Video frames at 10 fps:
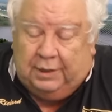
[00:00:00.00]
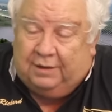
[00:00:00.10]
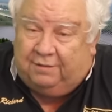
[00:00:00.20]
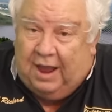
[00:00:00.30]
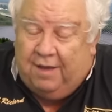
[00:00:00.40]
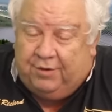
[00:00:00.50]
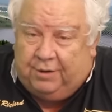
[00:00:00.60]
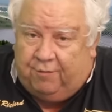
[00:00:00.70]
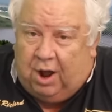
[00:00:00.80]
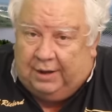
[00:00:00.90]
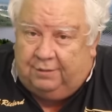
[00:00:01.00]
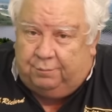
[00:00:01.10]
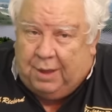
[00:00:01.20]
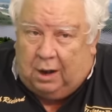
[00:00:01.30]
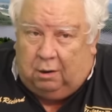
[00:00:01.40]
It's a heavy
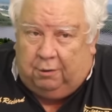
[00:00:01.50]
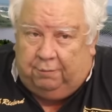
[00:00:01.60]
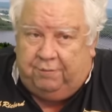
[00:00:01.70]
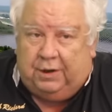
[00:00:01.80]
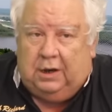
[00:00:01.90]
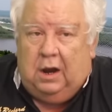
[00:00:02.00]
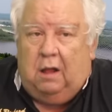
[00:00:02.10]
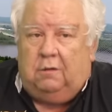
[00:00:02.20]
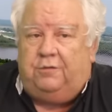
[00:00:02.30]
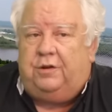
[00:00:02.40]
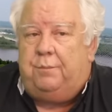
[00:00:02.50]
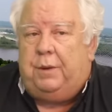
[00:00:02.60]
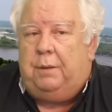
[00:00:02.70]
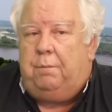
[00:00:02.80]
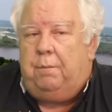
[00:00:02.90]
device, about $150
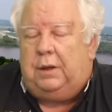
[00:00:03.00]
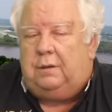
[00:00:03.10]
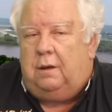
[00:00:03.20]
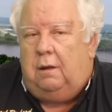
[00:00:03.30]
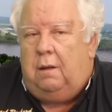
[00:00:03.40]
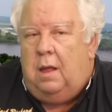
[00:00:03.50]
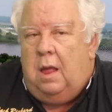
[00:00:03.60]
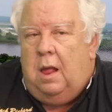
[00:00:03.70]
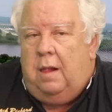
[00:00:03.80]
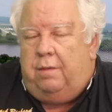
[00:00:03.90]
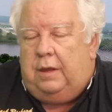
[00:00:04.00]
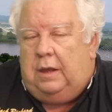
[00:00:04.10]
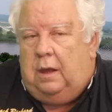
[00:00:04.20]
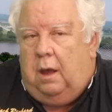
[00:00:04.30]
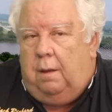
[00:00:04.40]
shipping, but
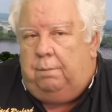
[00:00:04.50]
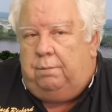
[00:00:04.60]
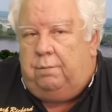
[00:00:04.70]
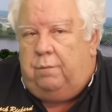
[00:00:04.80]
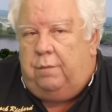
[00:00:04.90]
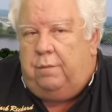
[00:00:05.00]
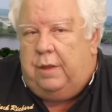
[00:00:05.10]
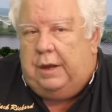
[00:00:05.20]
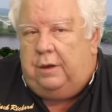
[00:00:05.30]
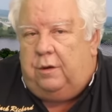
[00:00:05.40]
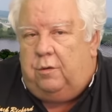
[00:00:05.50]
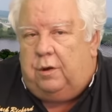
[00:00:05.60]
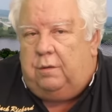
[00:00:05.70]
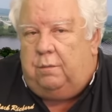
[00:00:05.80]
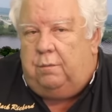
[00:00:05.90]
that you
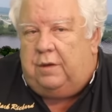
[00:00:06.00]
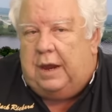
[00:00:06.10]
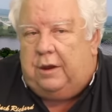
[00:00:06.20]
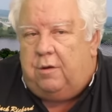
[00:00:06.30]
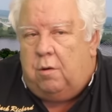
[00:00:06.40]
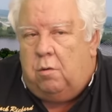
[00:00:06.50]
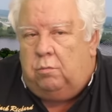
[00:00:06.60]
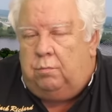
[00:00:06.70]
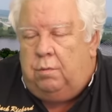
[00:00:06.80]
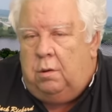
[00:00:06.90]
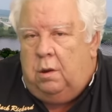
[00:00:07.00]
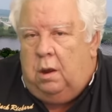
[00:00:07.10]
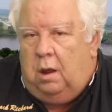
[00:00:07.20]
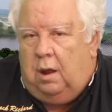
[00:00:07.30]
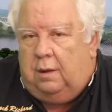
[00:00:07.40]
can take your own 6
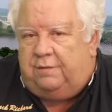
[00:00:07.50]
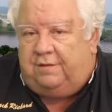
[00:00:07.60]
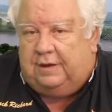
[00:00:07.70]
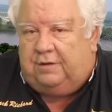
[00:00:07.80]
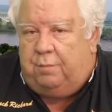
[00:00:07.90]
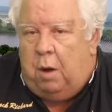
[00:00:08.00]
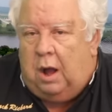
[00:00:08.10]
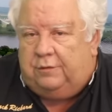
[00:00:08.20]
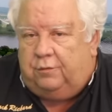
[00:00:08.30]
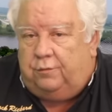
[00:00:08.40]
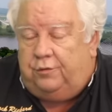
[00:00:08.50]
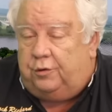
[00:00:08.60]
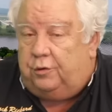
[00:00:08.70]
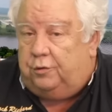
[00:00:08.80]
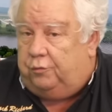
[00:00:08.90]
modules.
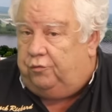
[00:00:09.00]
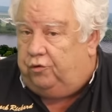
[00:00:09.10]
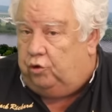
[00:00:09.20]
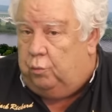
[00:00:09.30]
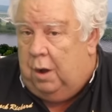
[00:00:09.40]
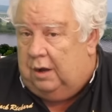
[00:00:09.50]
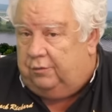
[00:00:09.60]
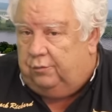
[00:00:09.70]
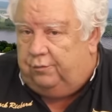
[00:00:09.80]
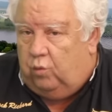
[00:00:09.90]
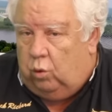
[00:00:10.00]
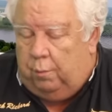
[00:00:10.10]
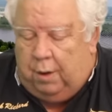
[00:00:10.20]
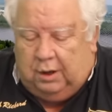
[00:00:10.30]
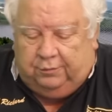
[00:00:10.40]
You can use 2 modules,
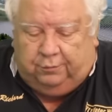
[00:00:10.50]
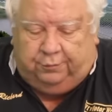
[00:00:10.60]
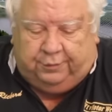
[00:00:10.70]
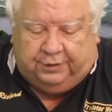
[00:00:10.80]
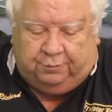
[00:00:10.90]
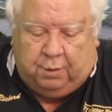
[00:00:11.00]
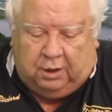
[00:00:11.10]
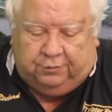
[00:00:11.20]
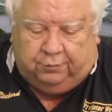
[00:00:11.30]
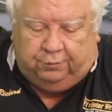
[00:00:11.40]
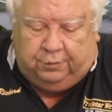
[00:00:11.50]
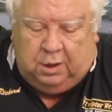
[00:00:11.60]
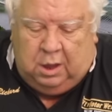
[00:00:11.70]
4 modules, 6 modules,